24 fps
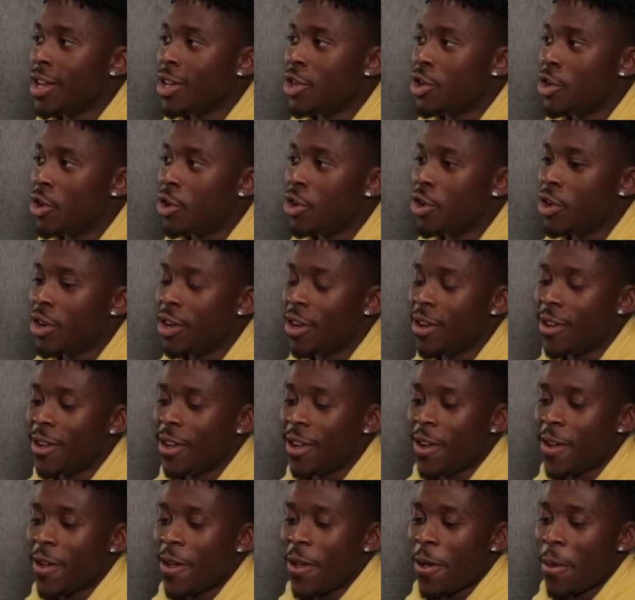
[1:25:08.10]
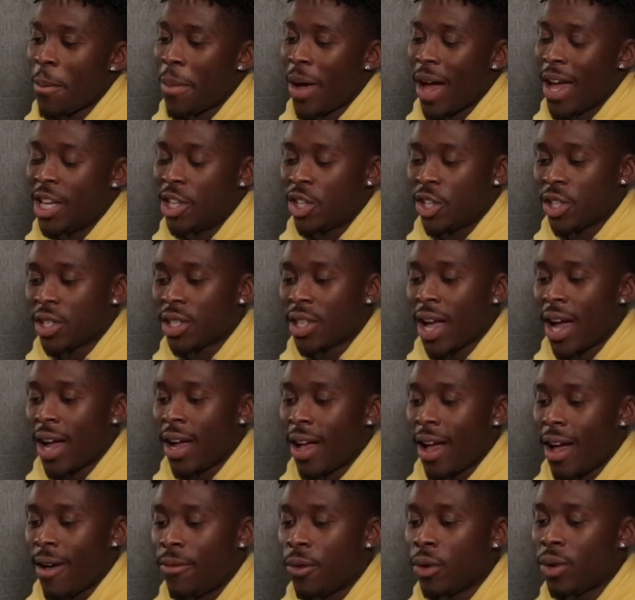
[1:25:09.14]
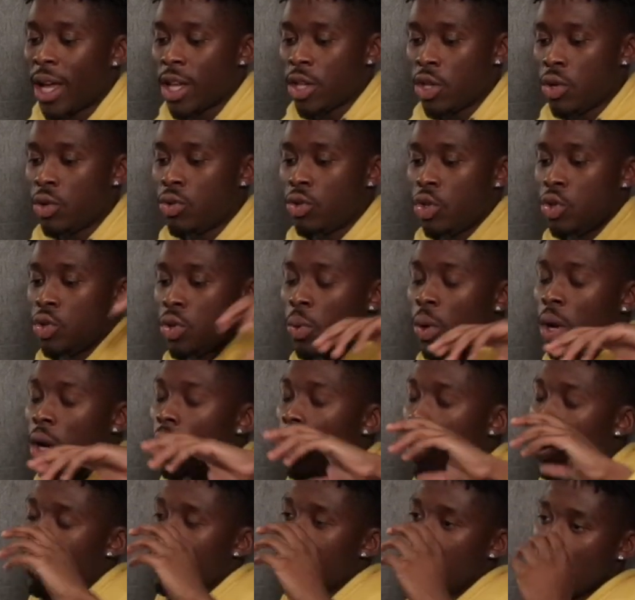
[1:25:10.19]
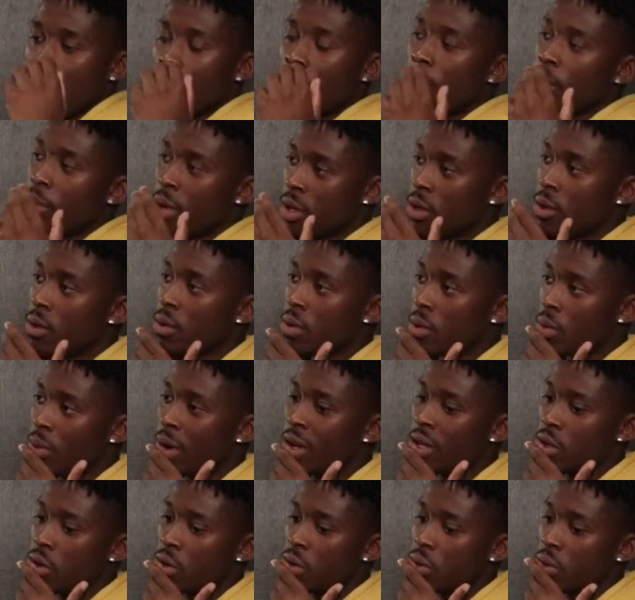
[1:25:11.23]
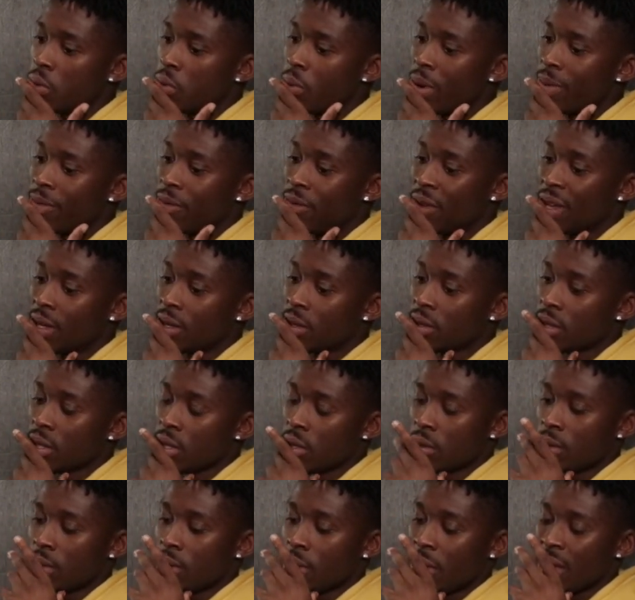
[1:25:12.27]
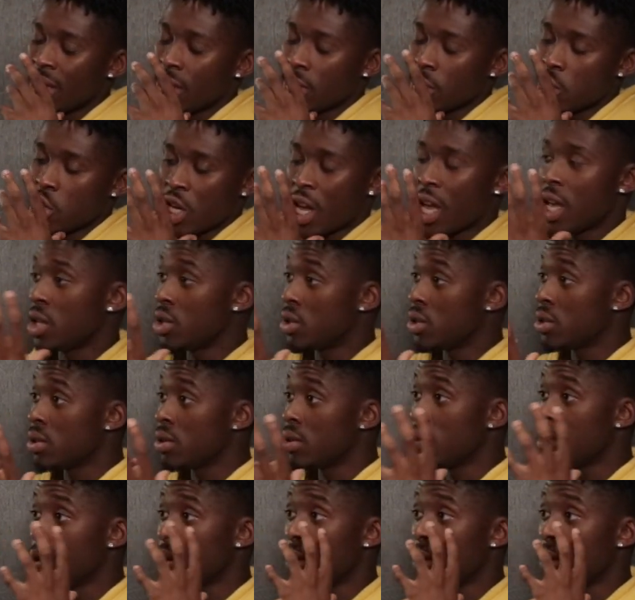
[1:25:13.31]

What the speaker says: Like, But it's just like I feel like you do a lot of growing when things are changed,